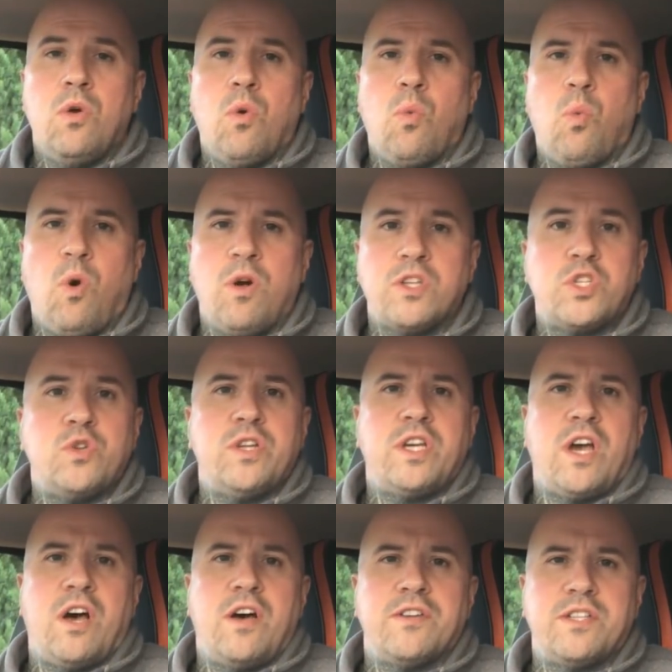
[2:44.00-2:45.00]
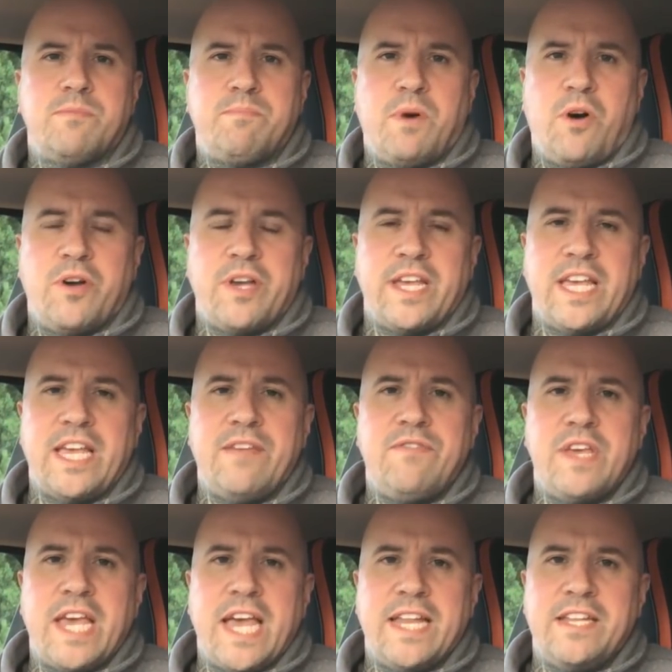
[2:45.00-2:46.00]
what sort of cars to buy if
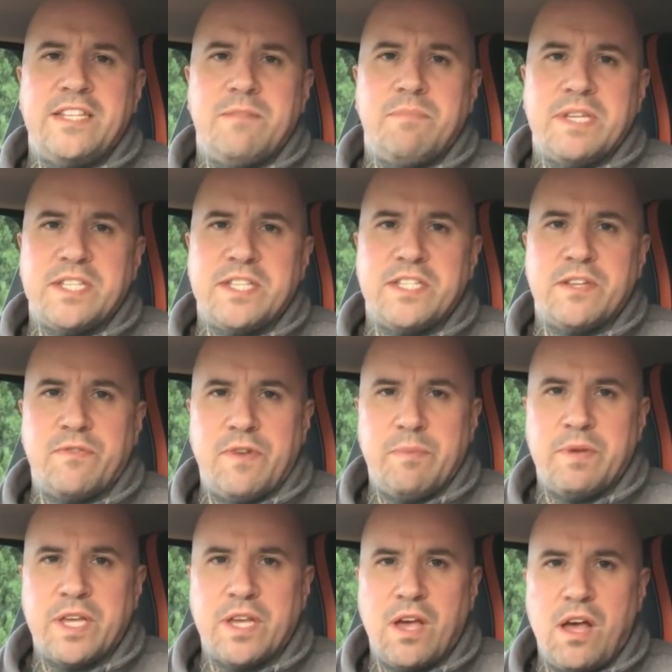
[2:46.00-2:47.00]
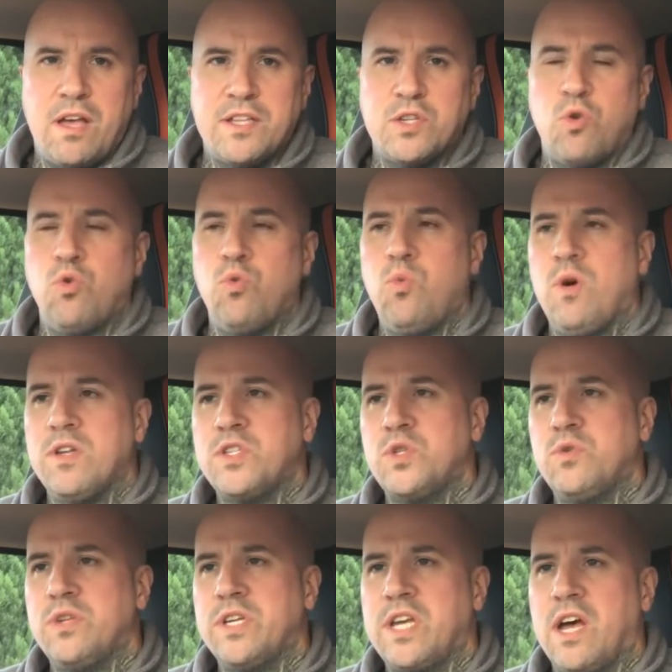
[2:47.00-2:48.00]
you're getting into the business of flipping cars, or what
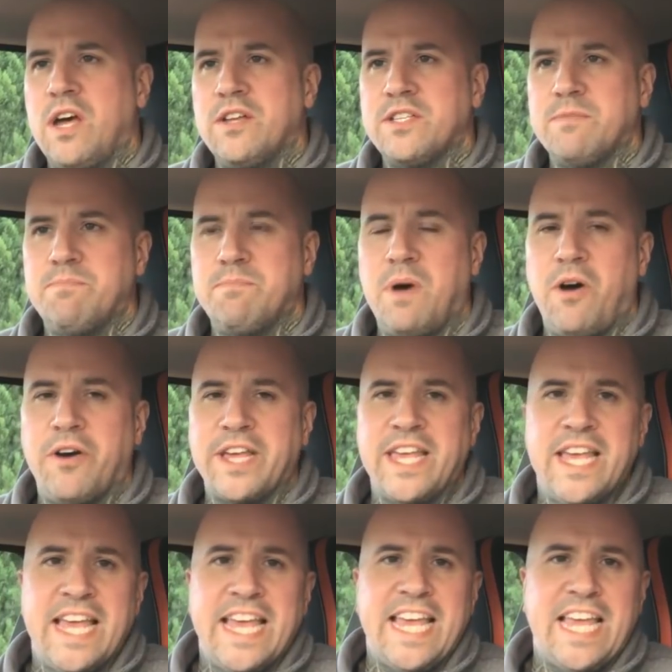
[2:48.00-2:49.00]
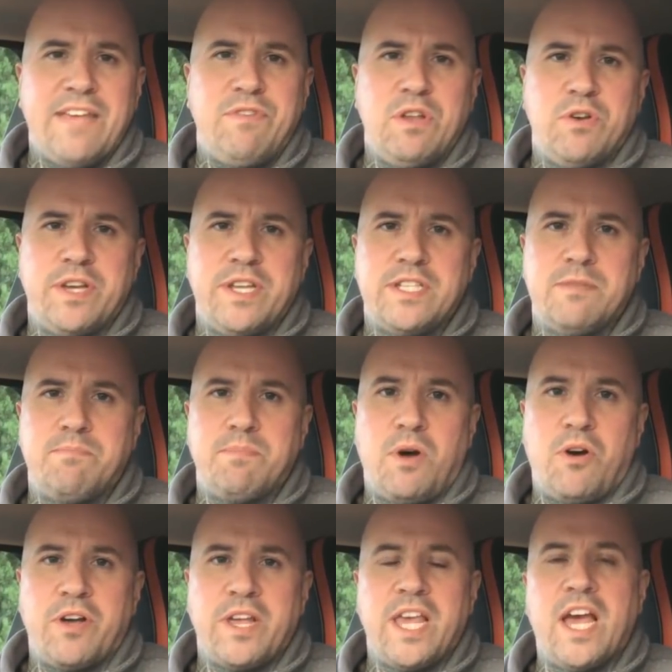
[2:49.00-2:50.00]
sort of cars to buy if you're looking to
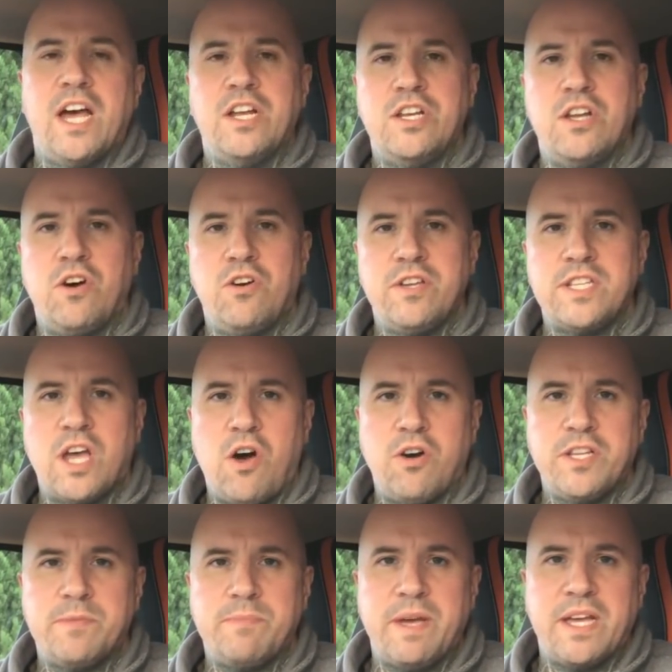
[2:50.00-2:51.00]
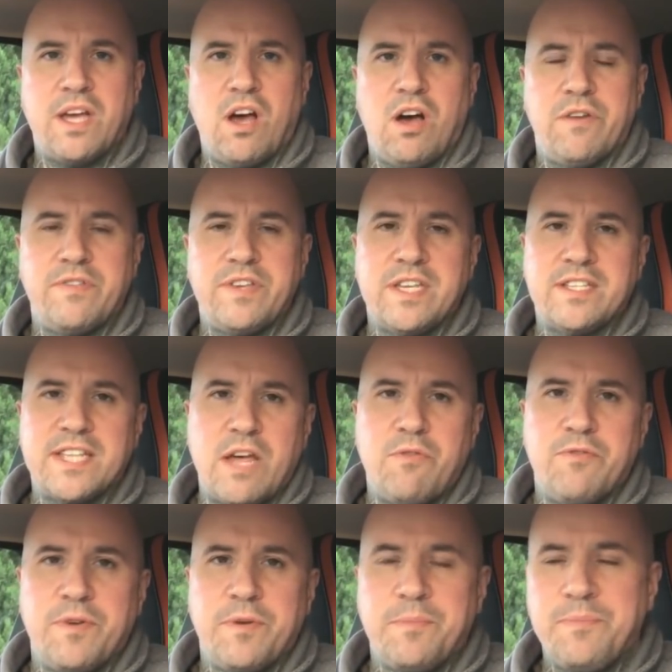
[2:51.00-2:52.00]
buy a nice high-spec car for
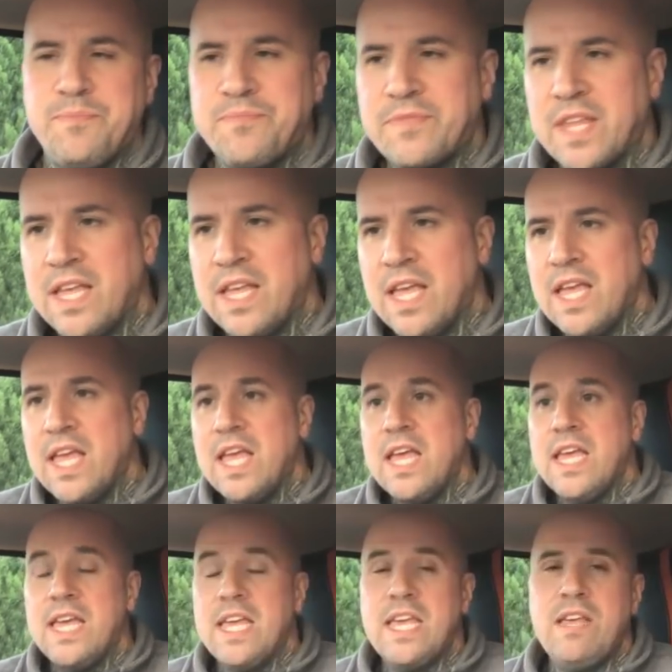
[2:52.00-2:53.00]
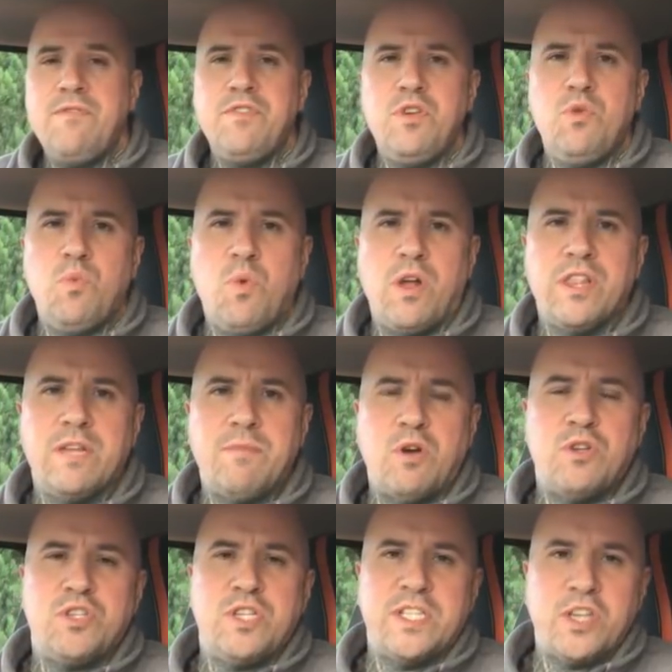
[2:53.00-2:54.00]
yourself. If you want the
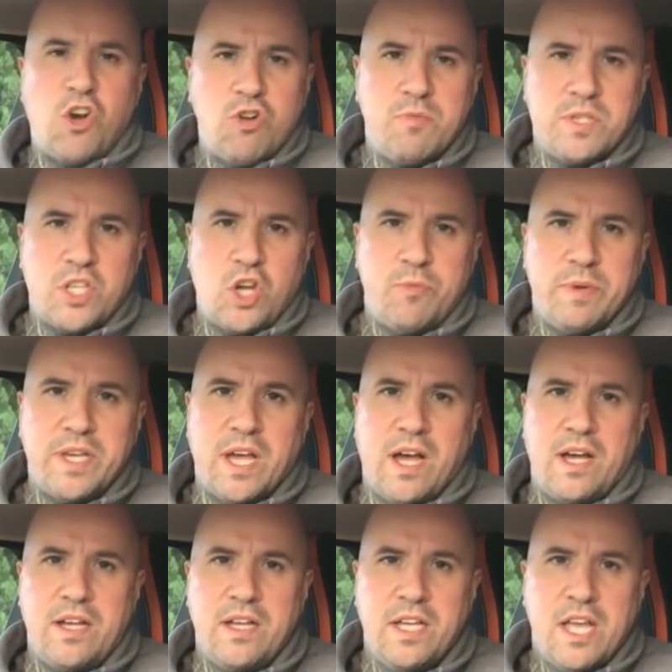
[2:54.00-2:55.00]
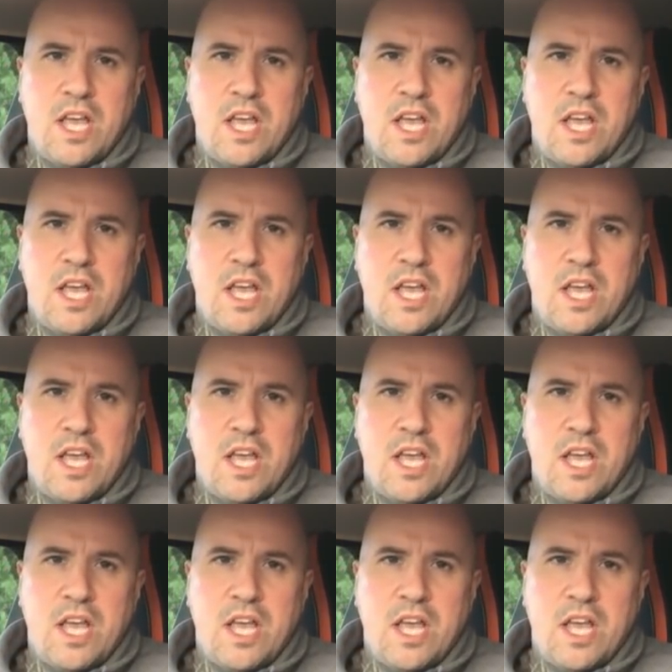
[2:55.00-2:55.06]
most desirable type of car